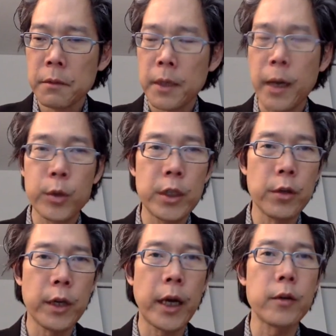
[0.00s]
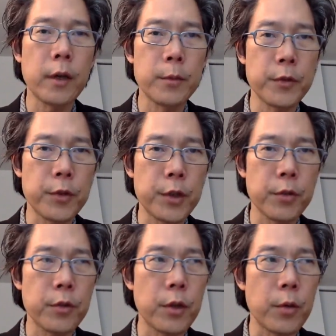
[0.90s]
And we know that outcomes for
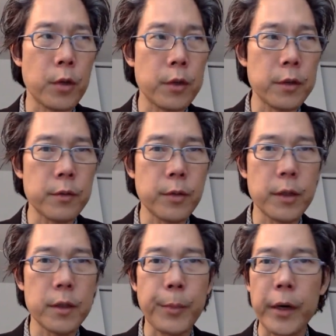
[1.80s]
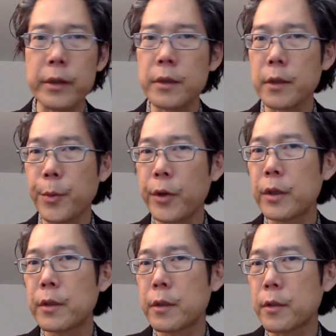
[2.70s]
children are worse when these parents
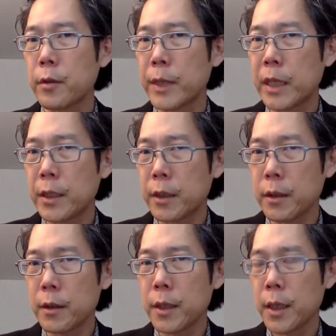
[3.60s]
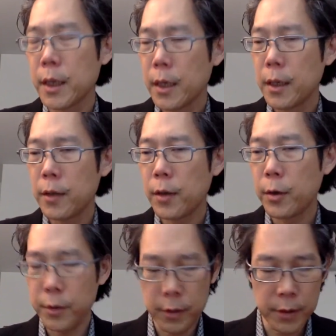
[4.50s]
experience discrimination in the
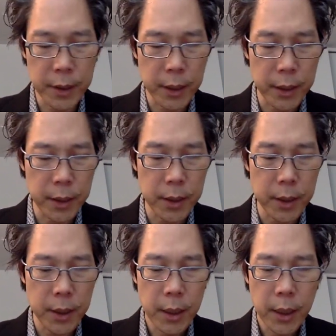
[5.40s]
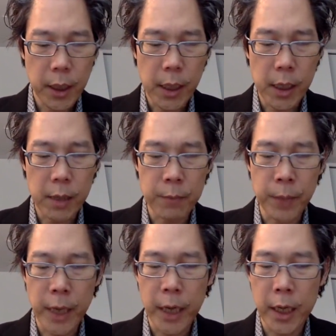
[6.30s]
host society.
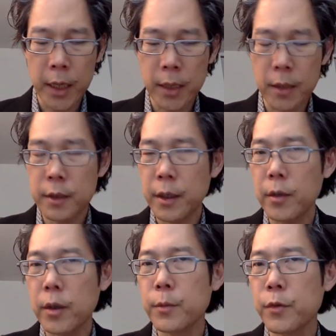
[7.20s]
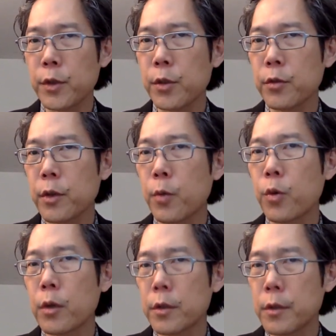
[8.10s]
And these outcomes for children are
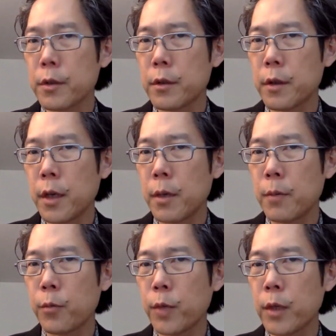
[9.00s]
worse when